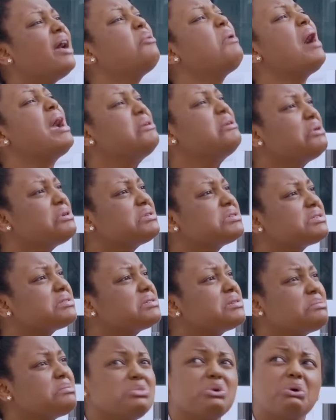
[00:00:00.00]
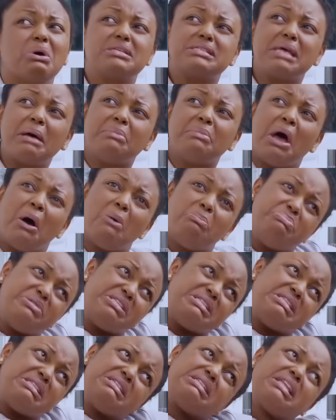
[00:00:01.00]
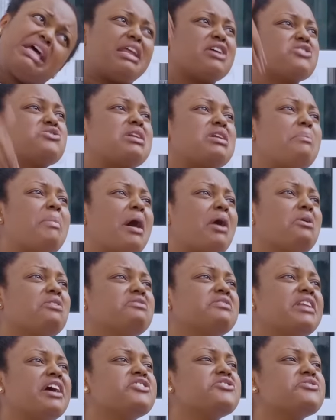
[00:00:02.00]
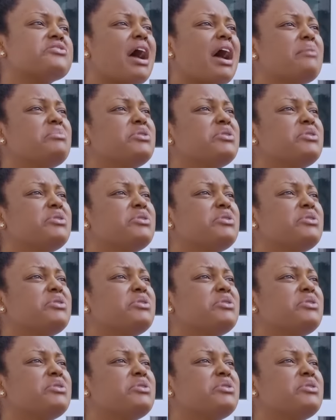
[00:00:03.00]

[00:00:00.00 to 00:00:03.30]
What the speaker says: Hey, why not? Because I'm now BC International Bank of Nigeria.